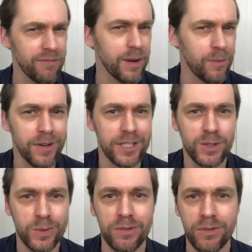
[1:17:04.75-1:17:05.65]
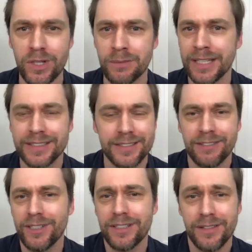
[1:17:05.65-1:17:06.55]
I walk into a room, it's a
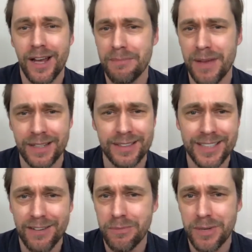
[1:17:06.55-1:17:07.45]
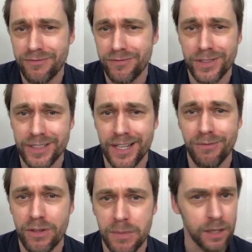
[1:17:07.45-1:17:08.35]
real nightmare because everybody falls in love
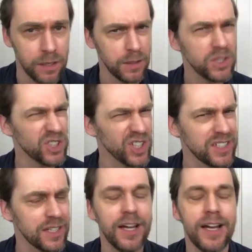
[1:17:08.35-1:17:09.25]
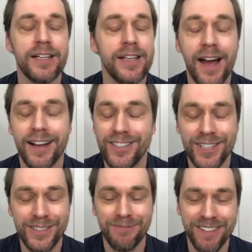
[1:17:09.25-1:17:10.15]
with me. Should I yeah, just